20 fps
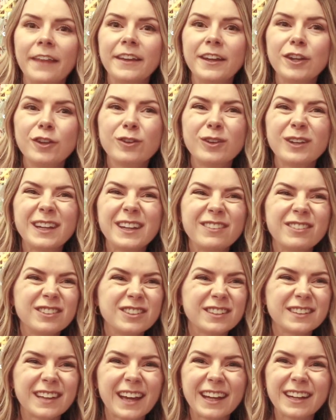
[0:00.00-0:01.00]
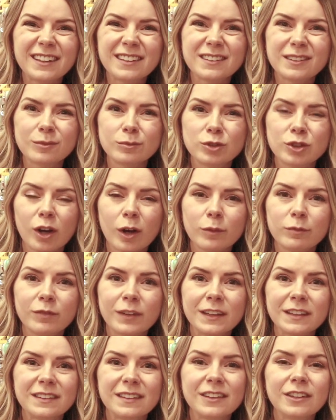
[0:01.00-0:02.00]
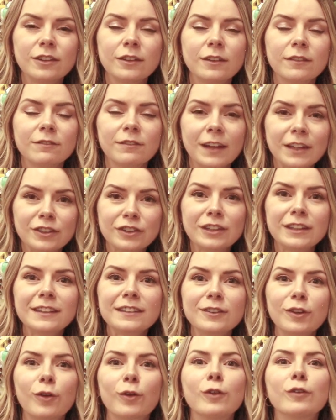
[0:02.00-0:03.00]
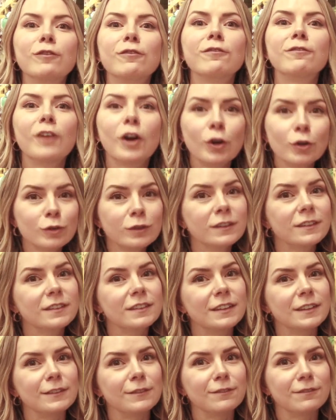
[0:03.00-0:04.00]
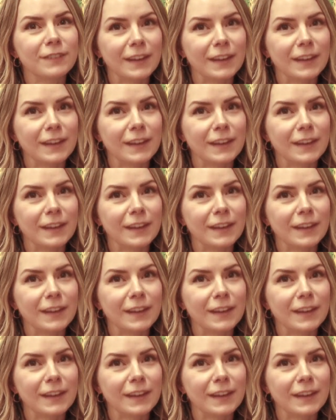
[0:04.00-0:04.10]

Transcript: And then you can even just add in some chopped veggies or frozen